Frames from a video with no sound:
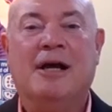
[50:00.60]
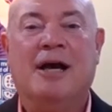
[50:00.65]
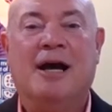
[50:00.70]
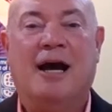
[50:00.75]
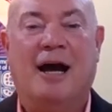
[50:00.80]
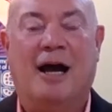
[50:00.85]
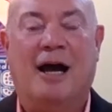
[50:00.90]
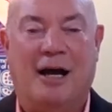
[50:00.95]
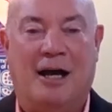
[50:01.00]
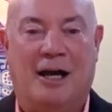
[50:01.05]

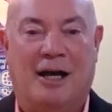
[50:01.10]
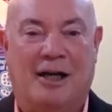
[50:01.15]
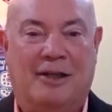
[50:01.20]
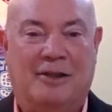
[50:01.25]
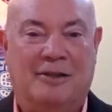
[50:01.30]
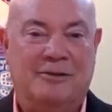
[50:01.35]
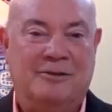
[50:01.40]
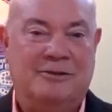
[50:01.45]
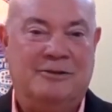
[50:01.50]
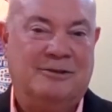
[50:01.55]

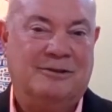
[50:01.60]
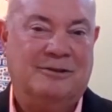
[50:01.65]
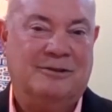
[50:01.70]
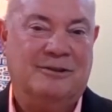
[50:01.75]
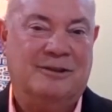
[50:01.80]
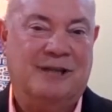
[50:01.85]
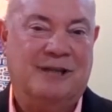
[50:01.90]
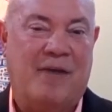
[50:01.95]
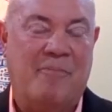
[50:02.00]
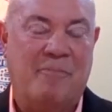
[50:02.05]
uh,
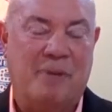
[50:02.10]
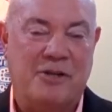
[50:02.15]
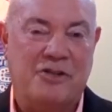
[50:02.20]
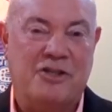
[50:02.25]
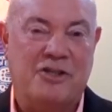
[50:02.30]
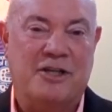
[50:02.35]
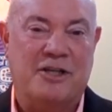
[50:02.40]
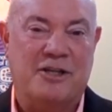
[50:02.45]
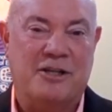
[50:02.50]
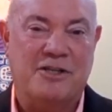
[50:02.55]
I bet
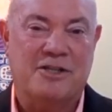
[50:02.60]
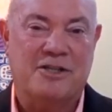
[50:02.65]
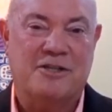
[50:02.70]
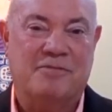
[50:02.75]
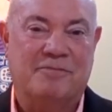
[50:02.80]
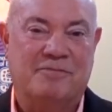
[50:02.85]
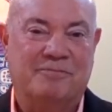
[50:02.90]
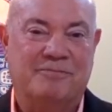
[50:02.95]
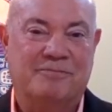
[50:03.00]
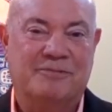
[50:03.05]
she just,
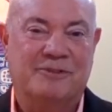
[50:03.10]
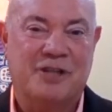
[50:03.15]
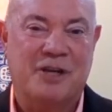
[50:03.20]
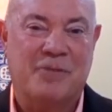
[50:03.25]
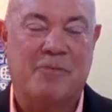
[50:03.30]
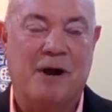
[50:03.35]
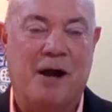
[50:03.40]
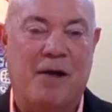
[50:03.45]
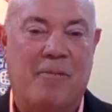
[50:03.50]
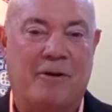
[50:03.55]
she
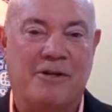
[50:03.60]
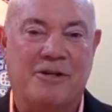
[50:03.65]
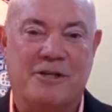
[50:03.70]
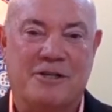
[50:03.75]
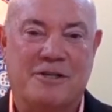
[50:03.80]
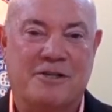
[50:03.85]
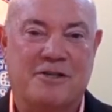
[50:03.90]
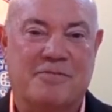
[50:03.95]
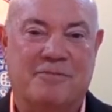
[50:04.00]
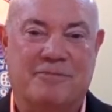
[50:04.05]
probably
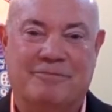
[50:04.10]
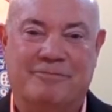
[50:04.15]
just,